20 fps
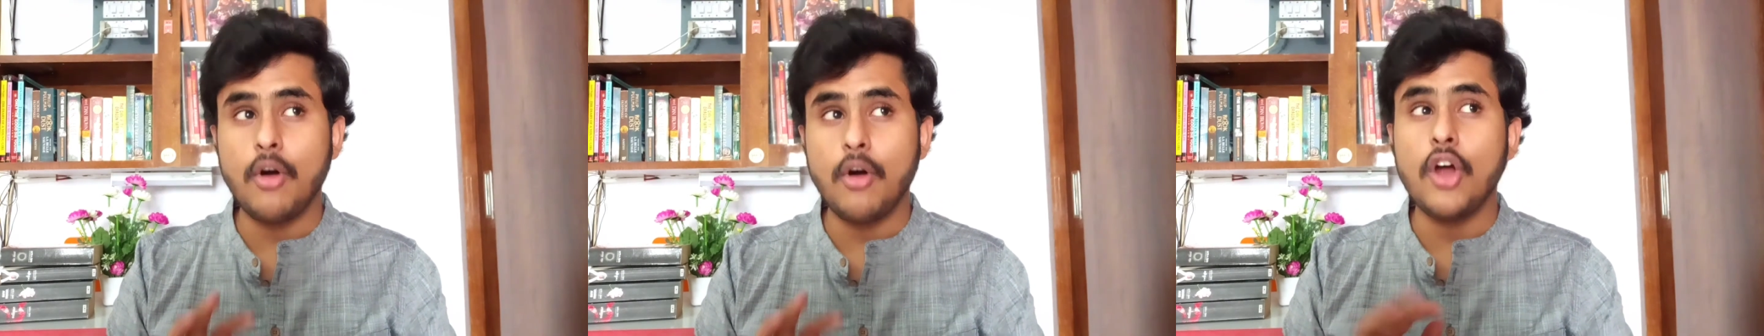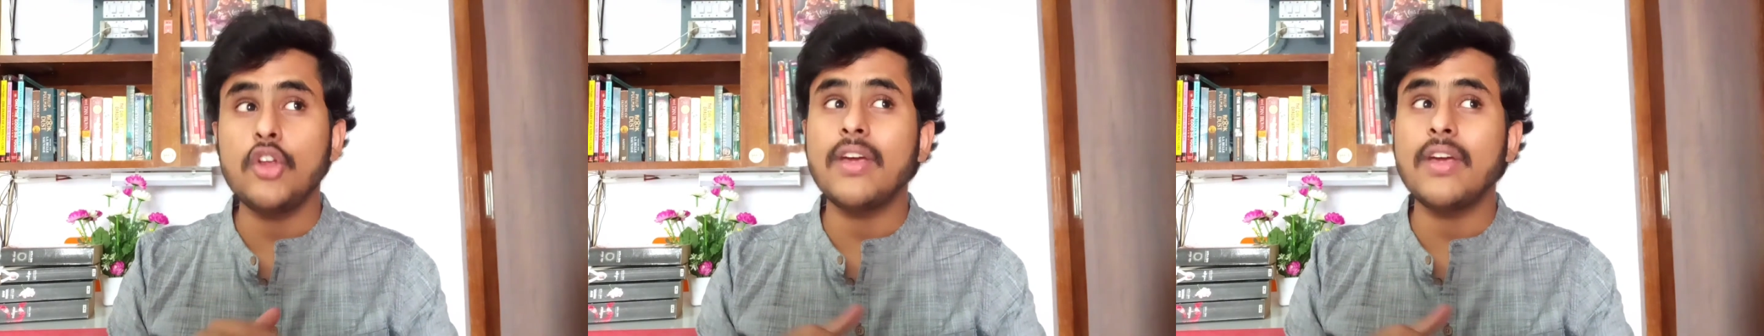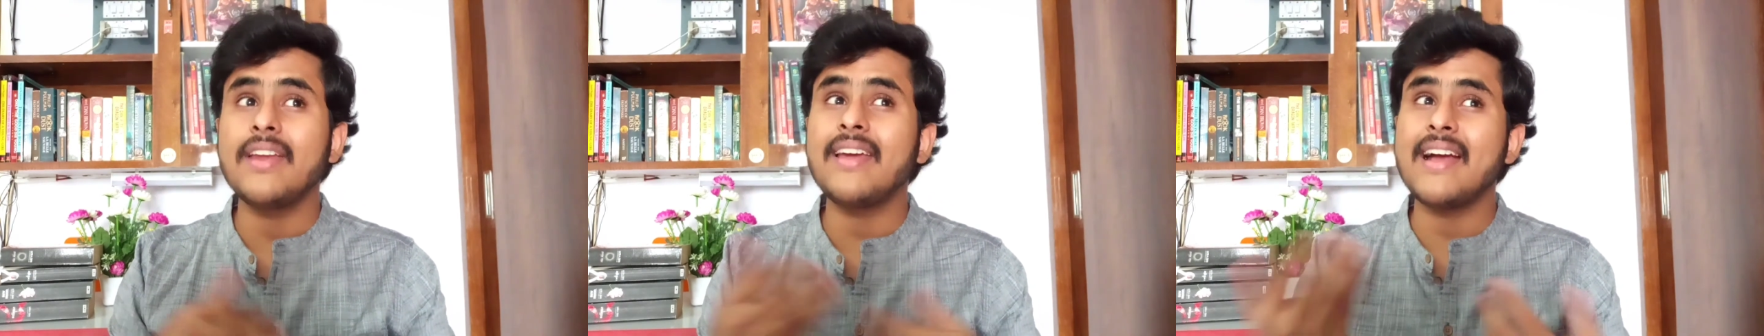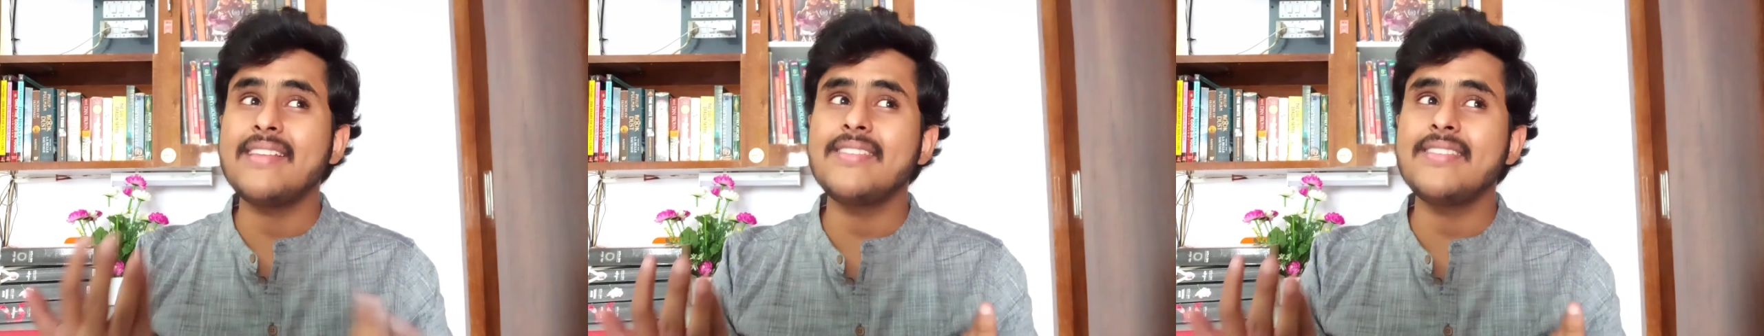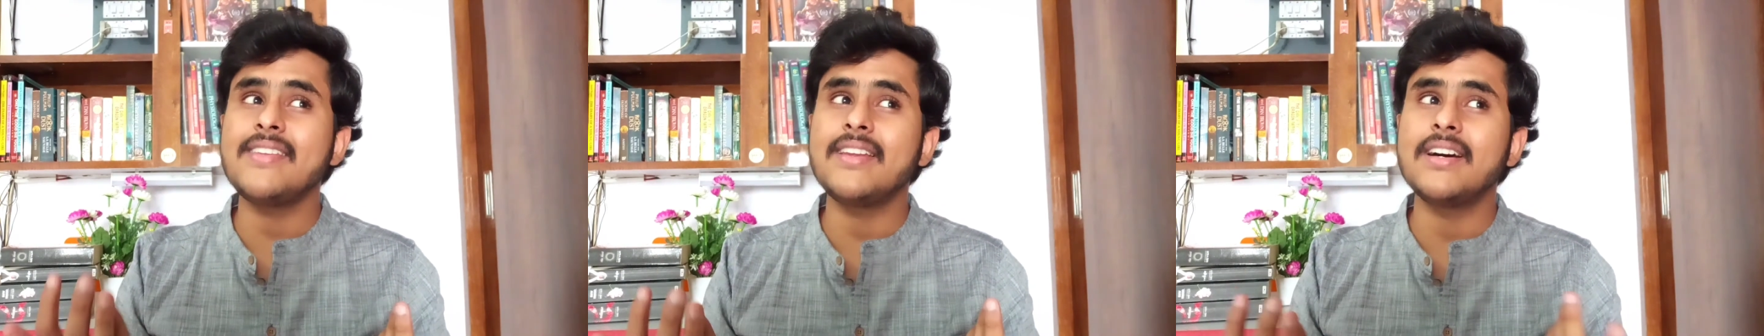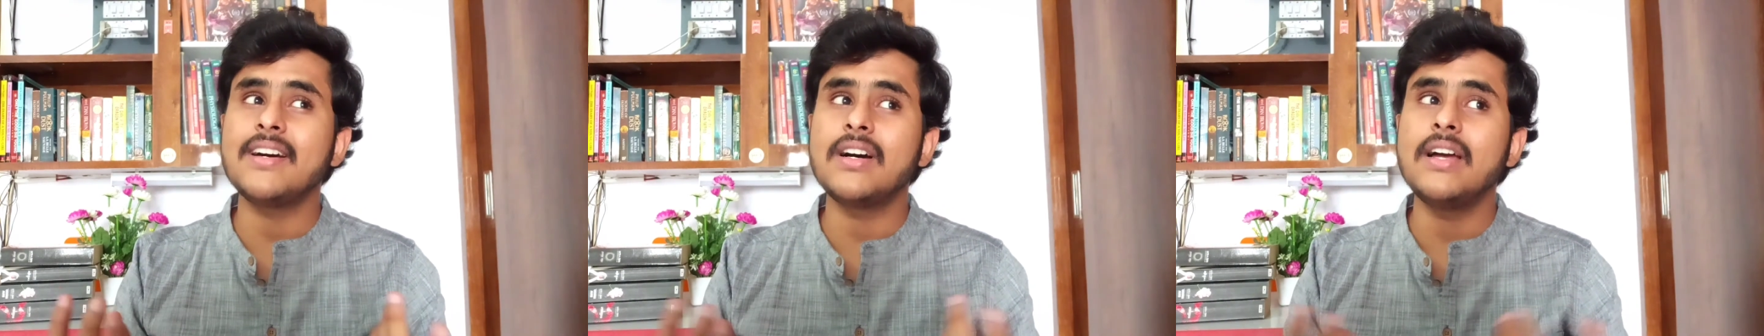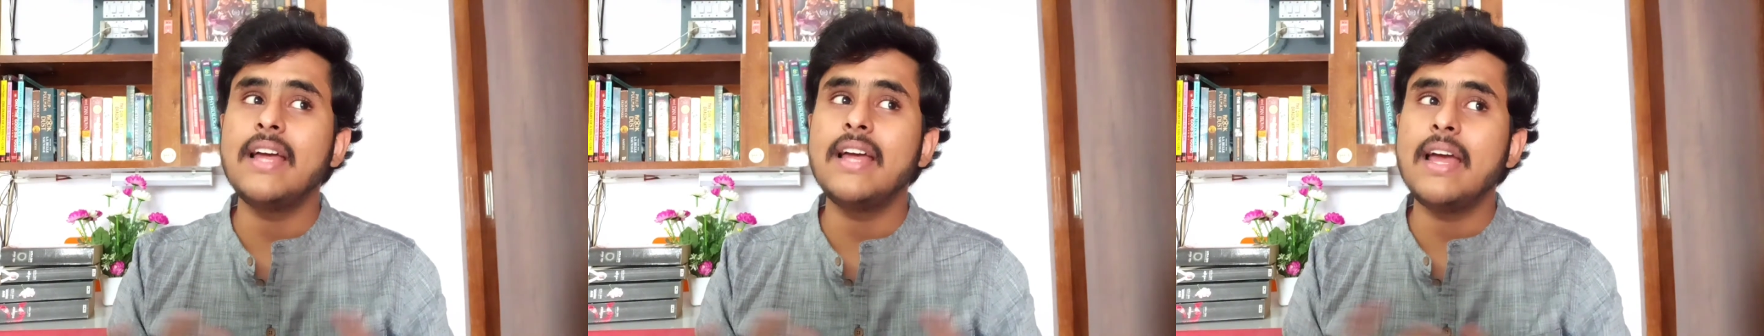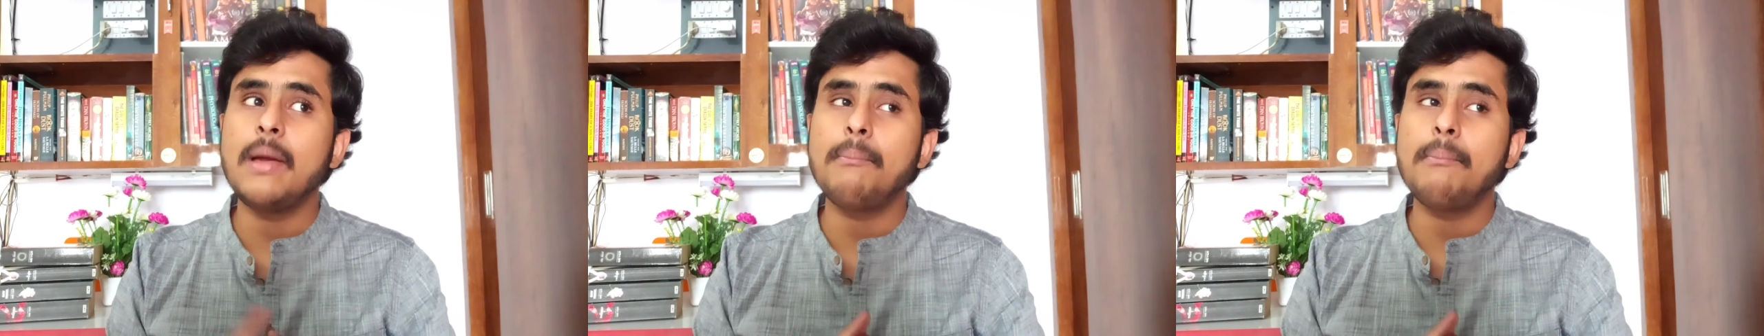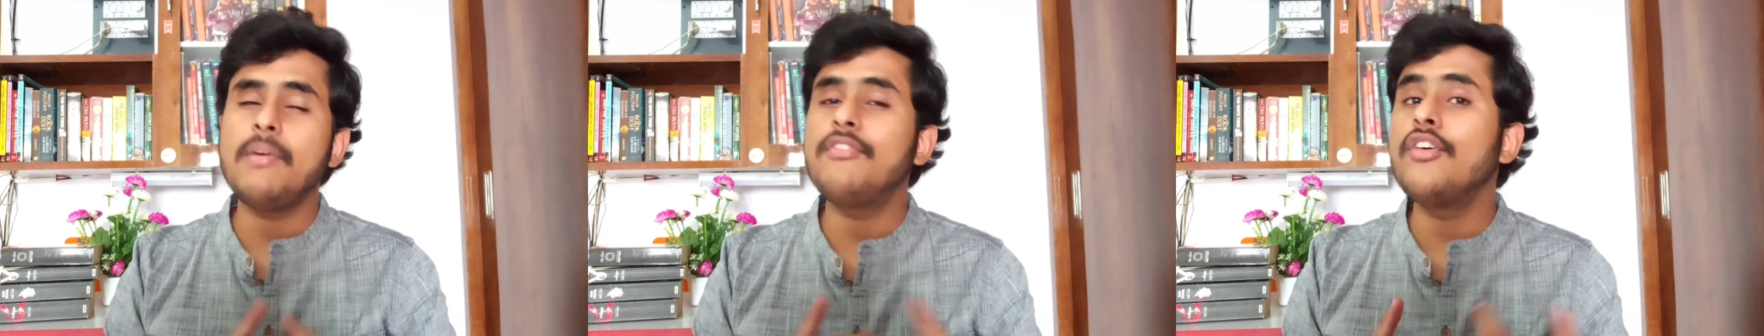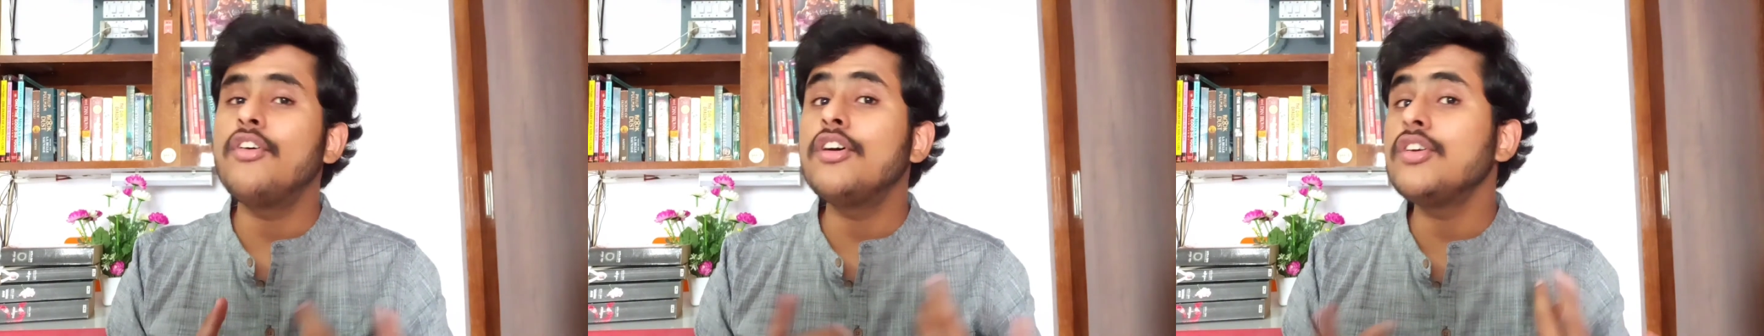or you can consider
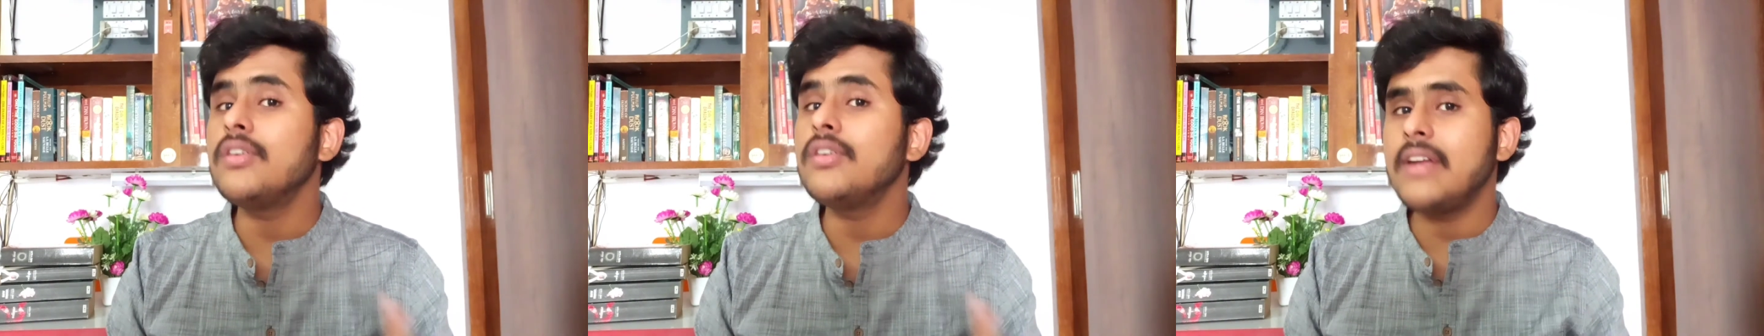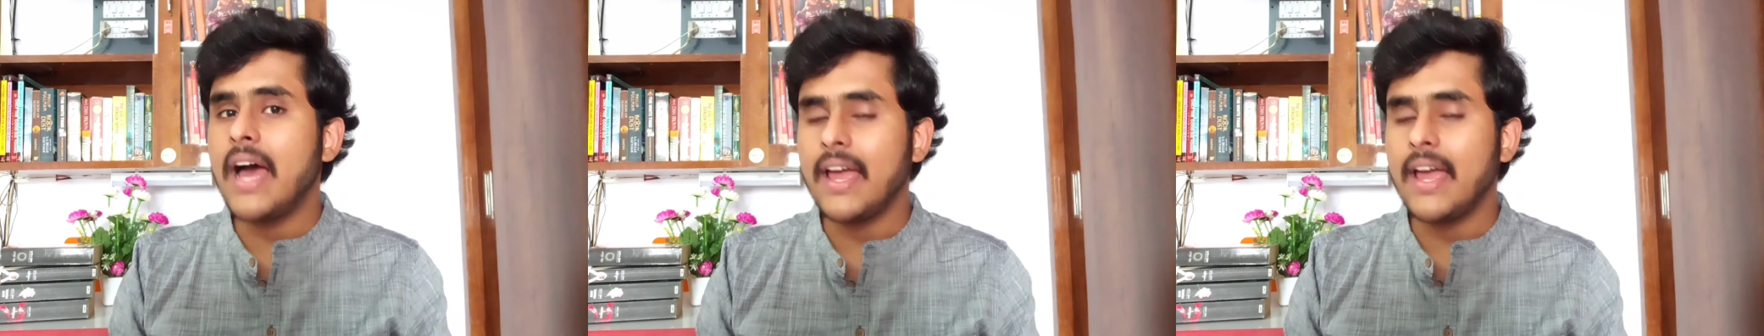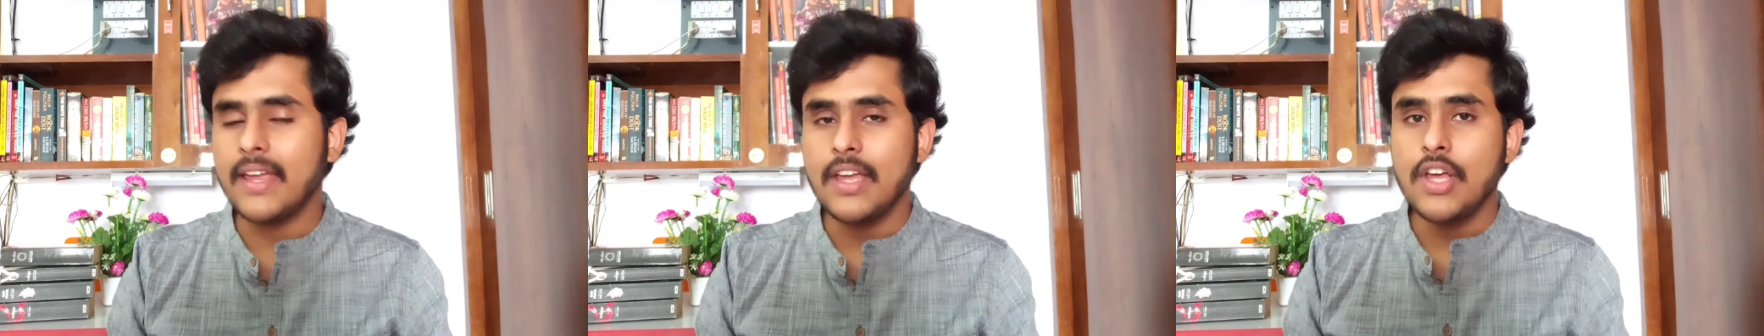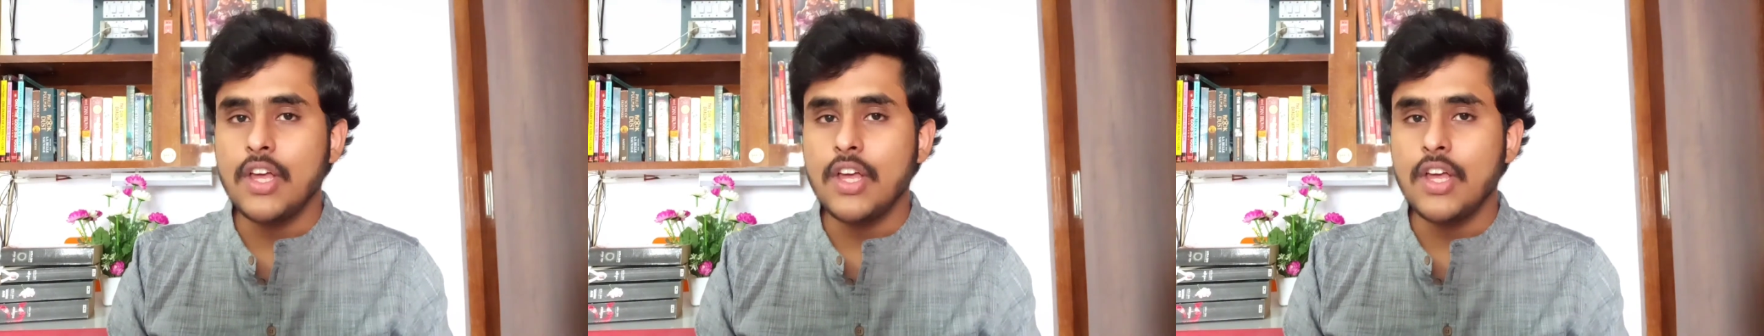before you die.